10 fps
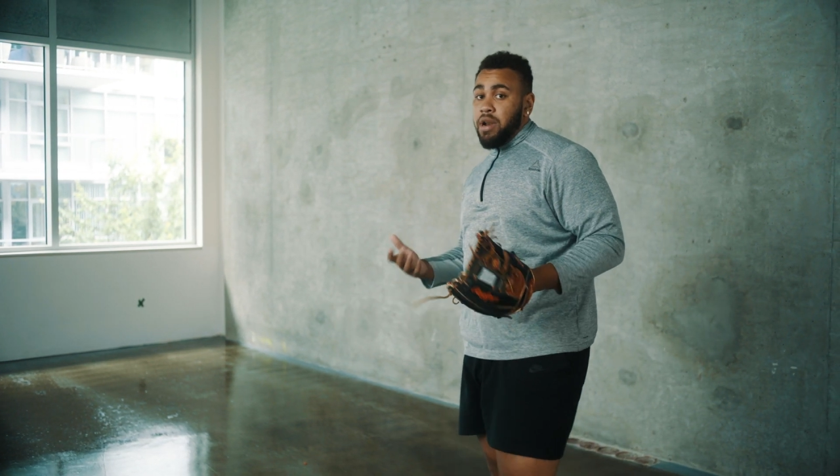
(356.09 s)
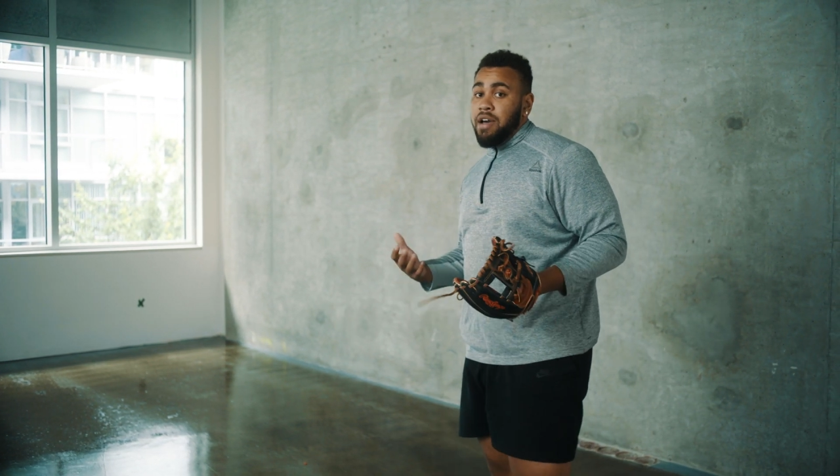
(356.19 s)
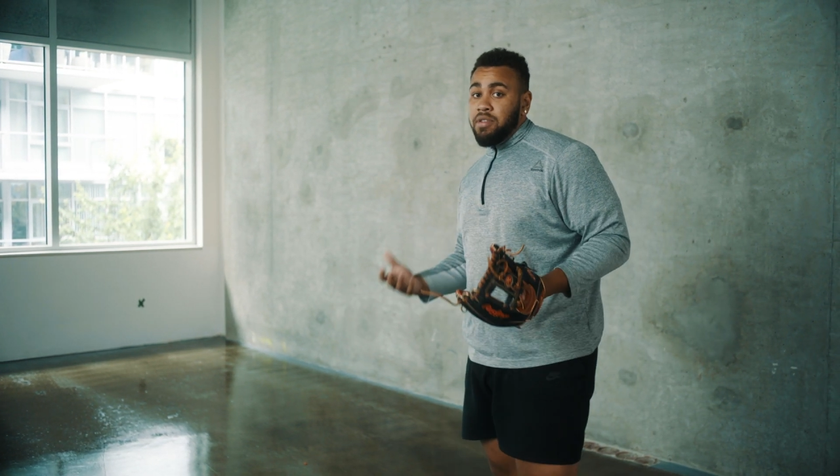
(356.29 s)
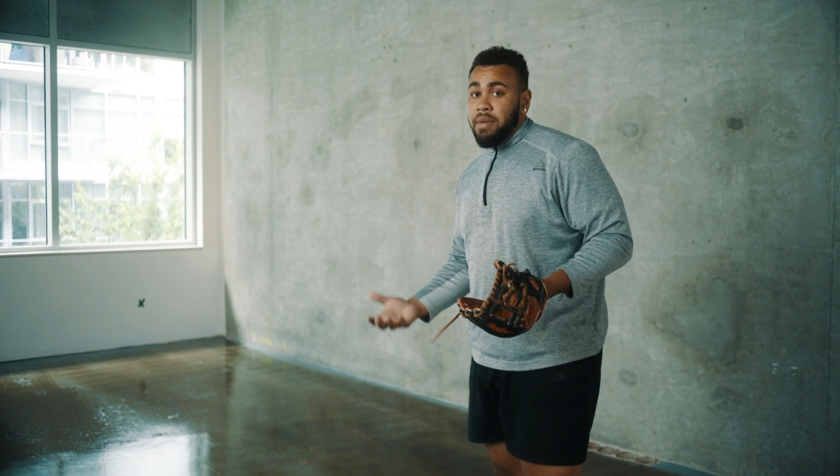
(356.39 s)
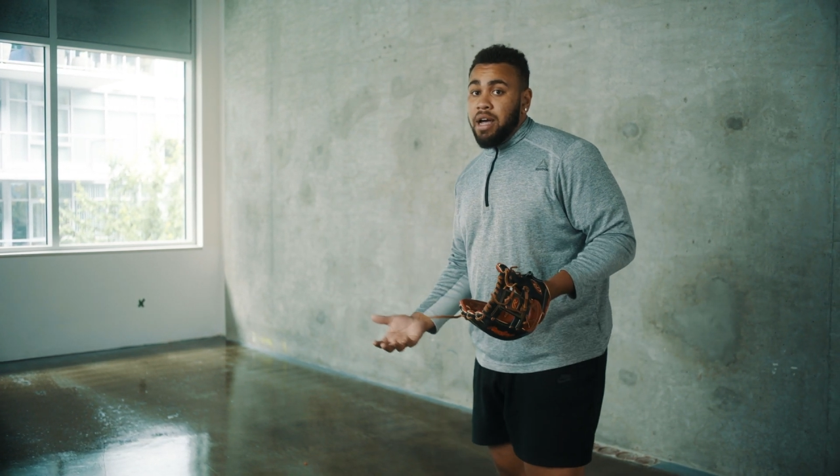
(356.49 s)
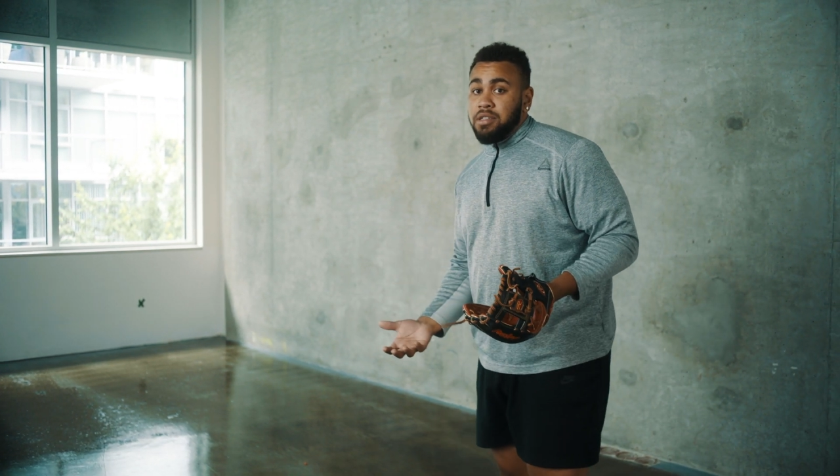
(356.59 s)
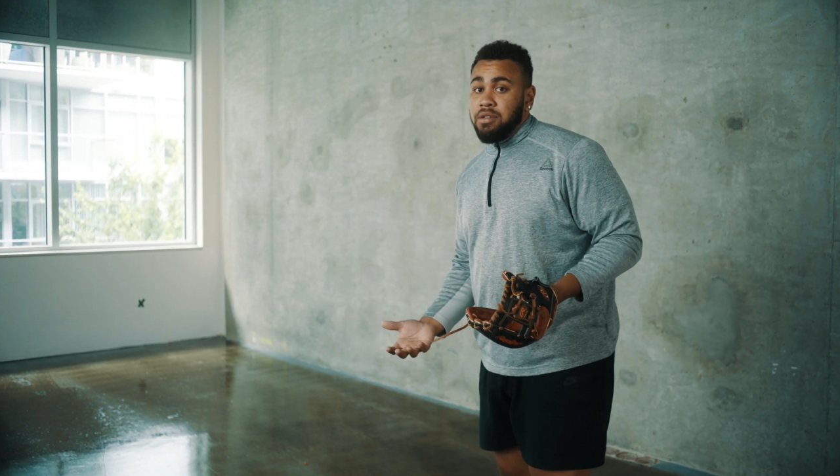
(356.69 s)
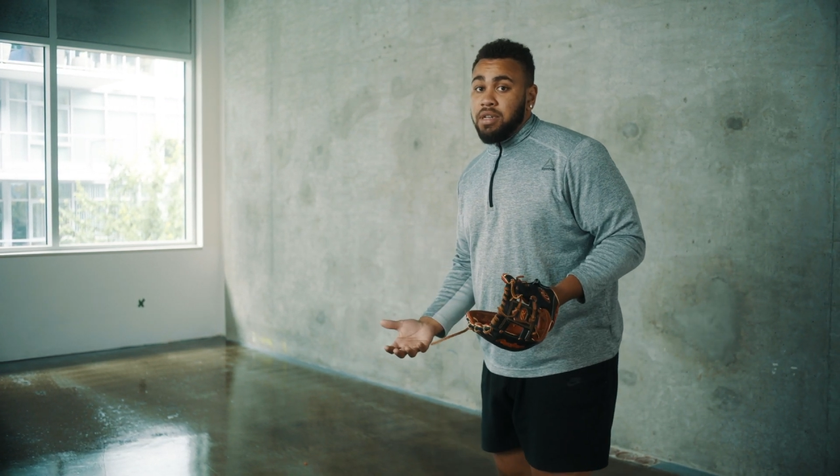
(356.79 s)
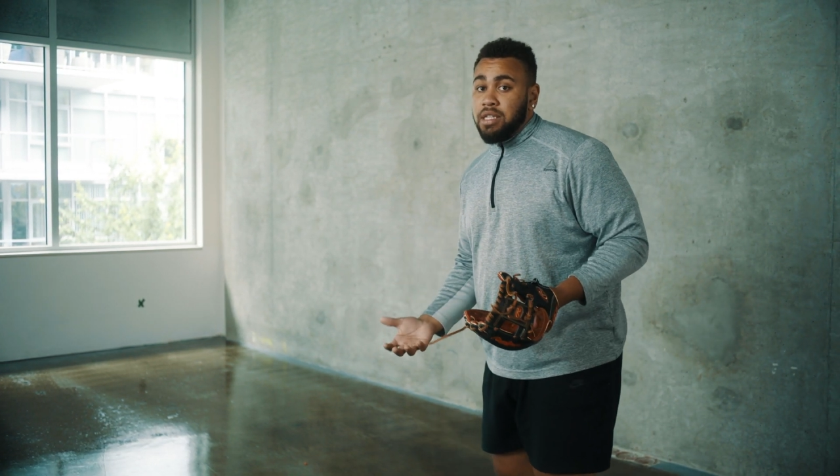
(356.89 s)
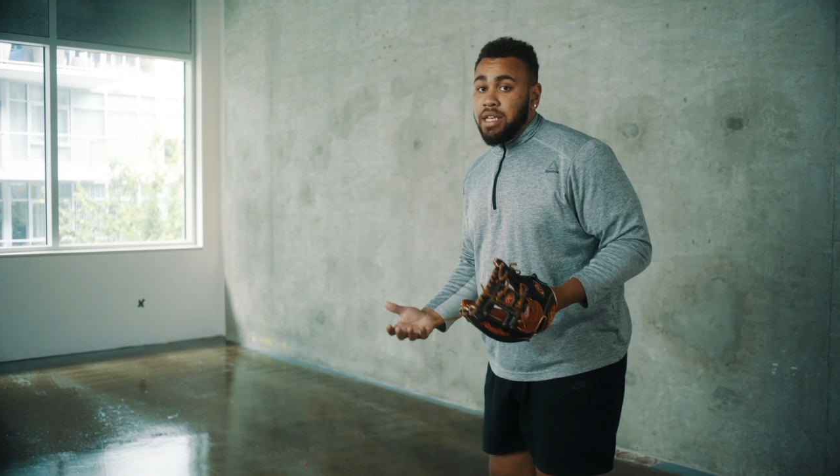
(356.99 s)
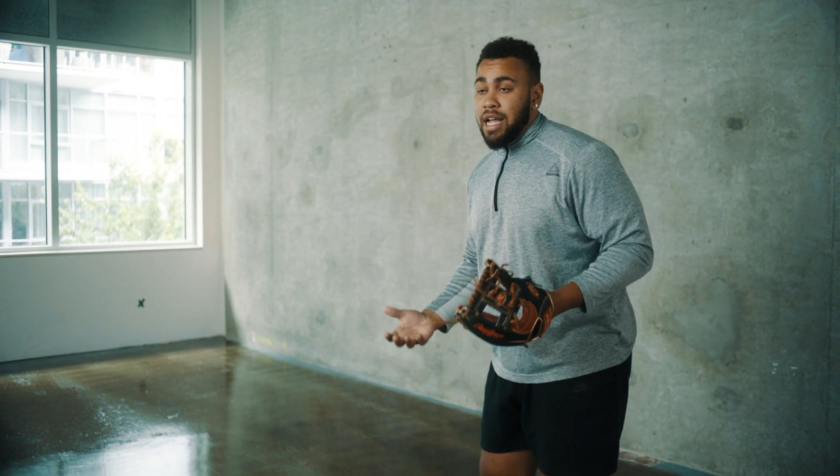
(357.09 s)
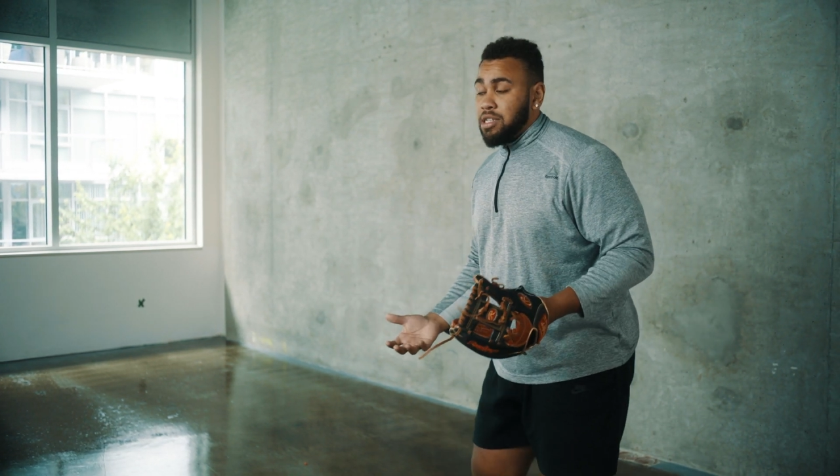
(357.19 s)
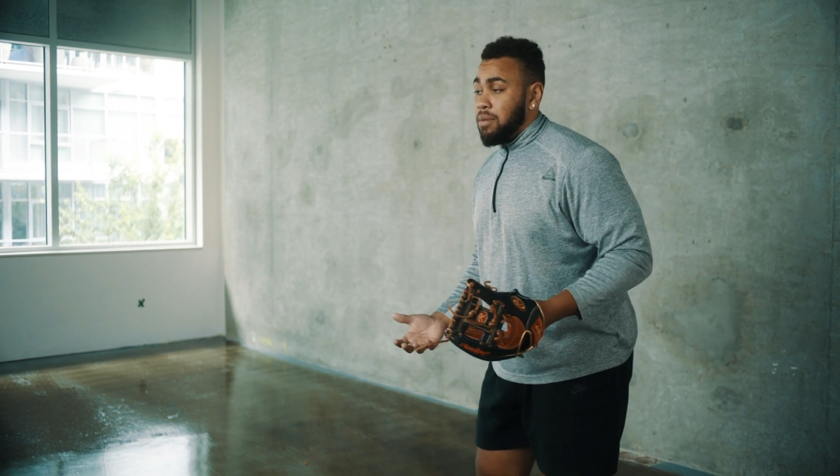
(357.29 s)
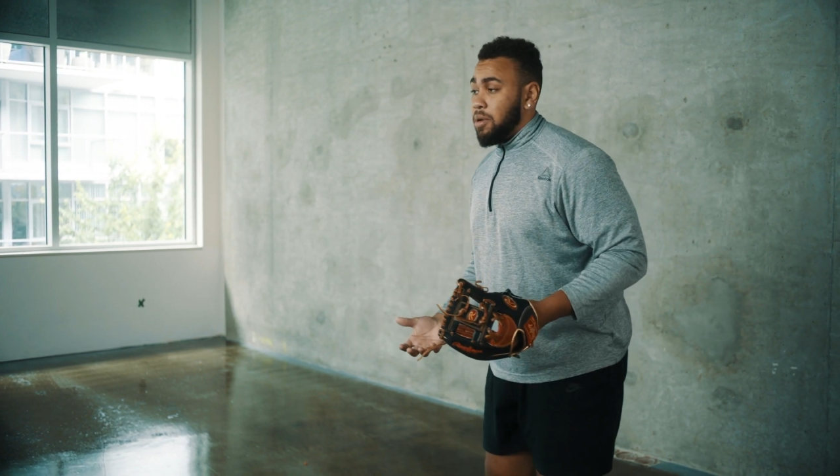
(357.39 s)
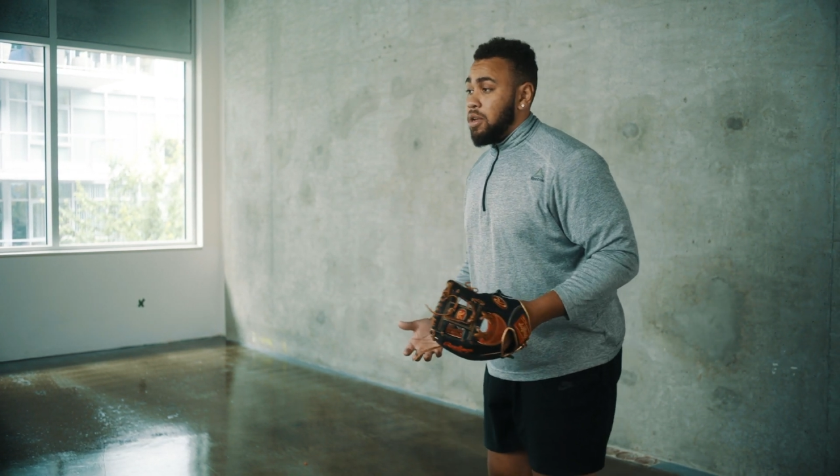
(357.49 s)
have the balance you need to catch
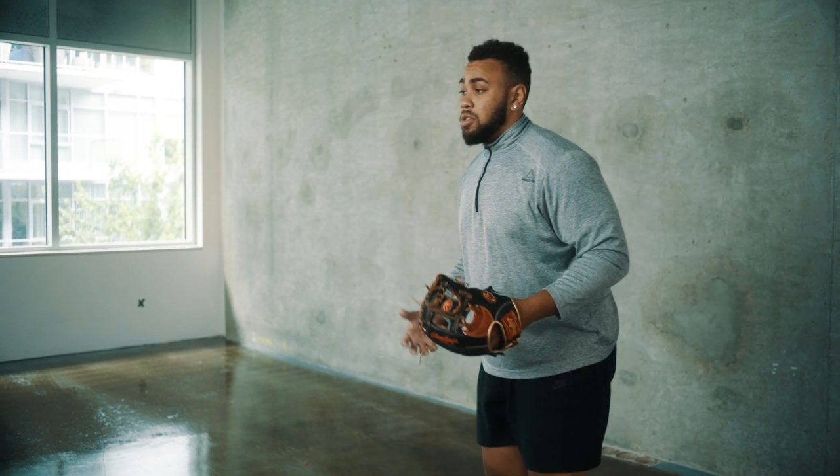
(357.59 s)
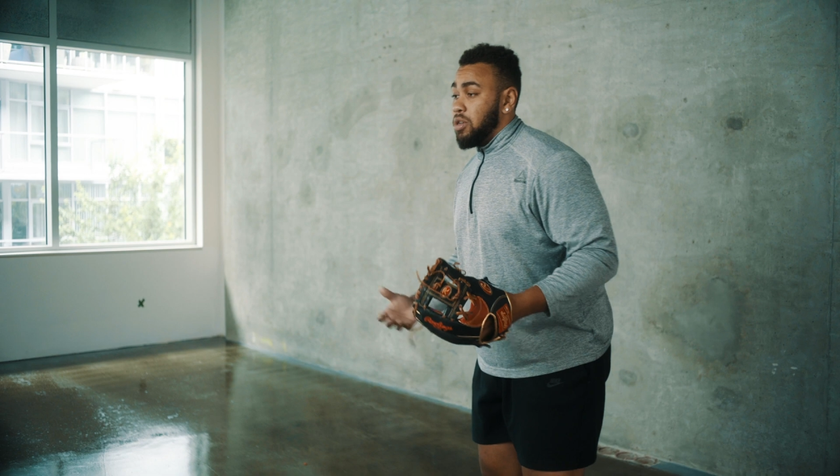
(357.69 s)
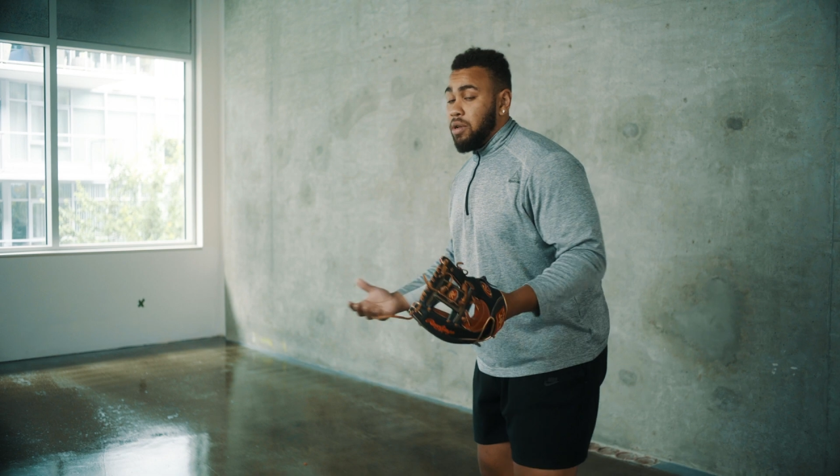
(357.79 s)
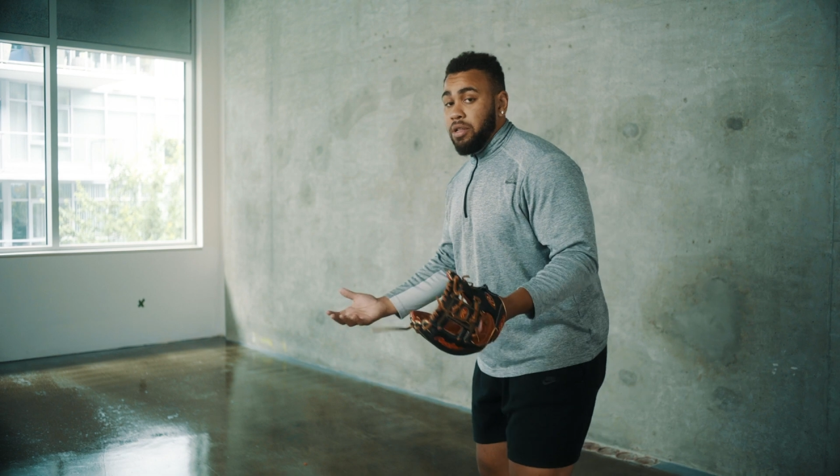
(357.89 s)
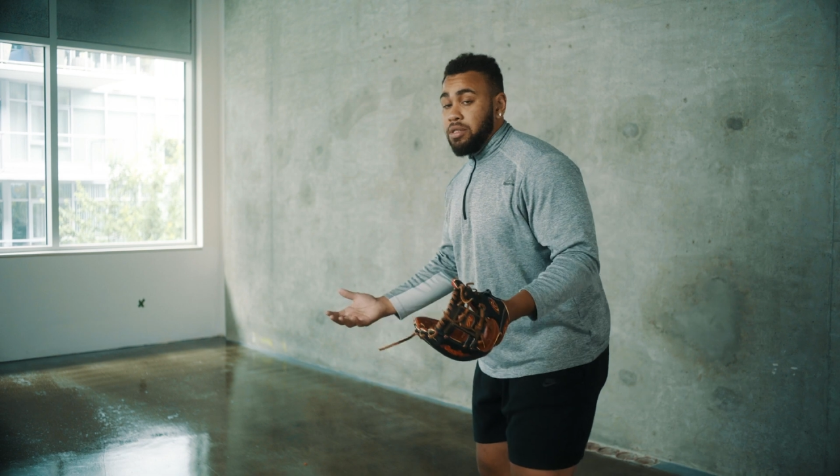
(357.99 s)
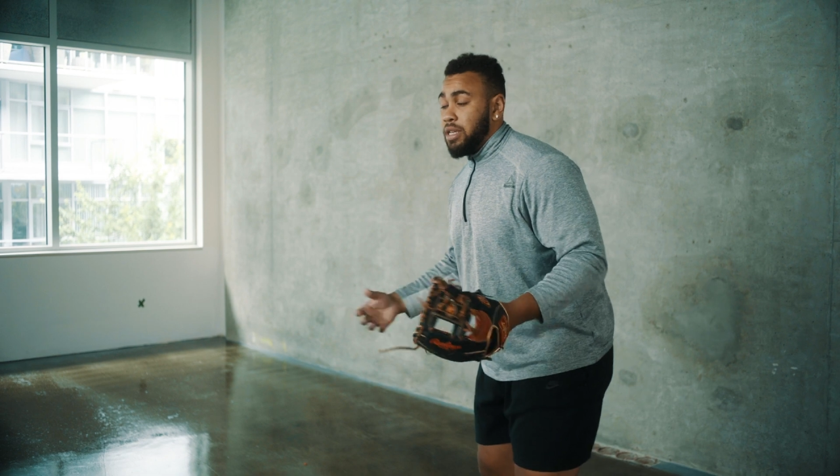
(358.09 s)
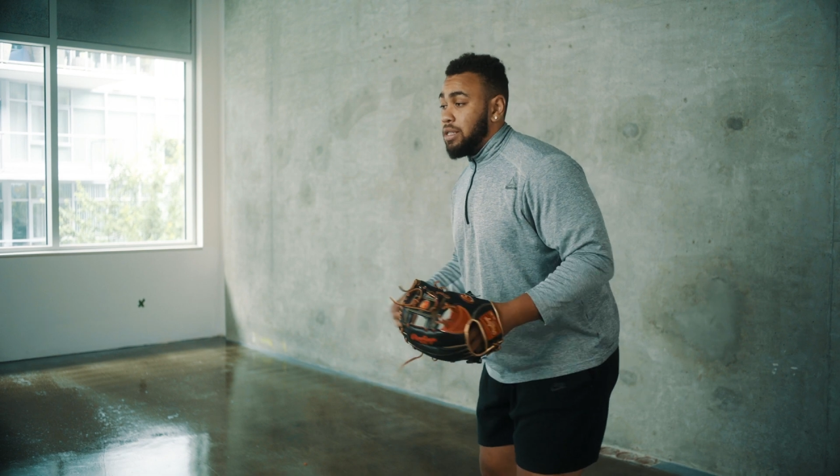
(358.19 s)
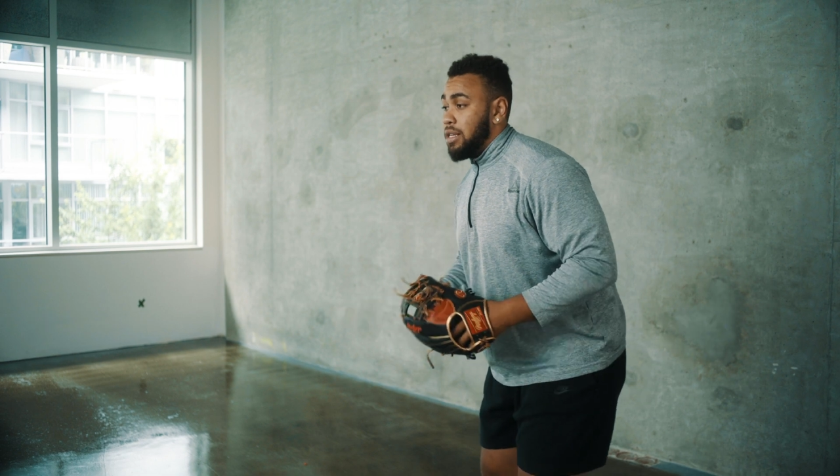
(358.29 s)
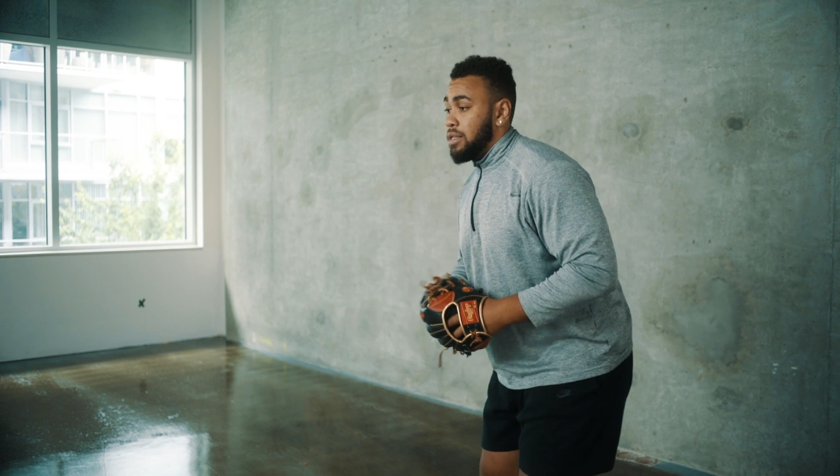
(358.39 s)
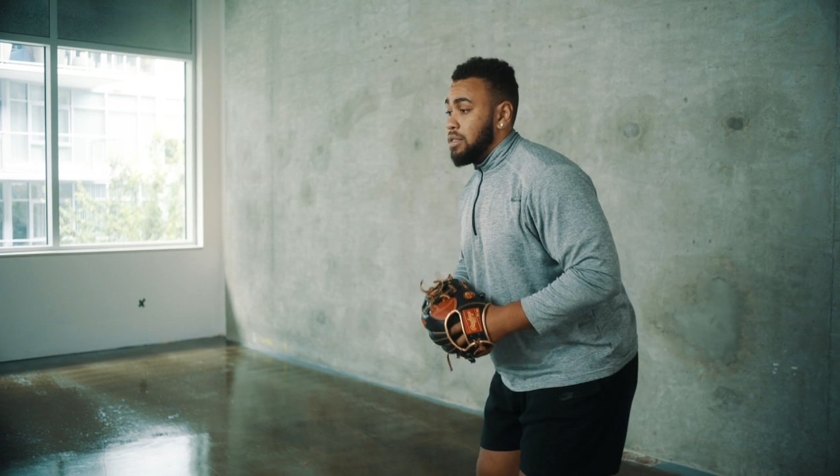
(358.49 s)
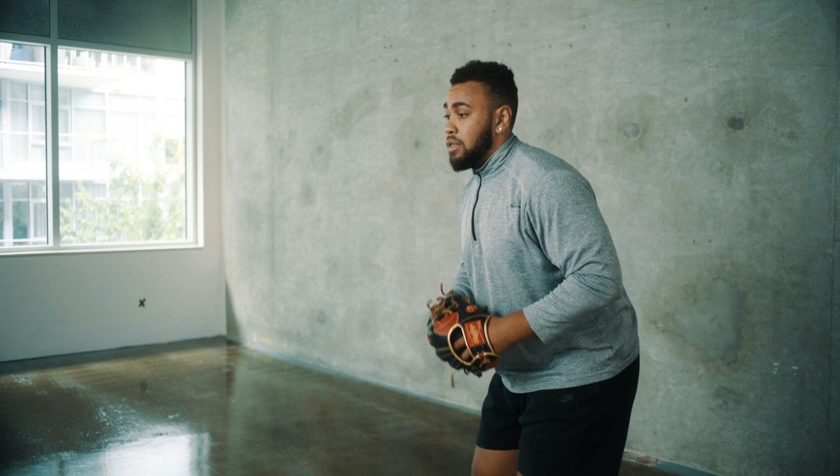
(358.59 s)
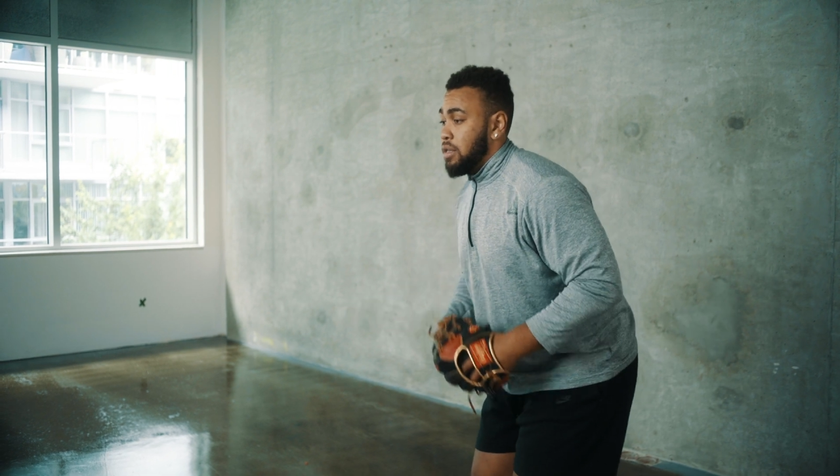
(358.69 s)
the ball. So it looks like this.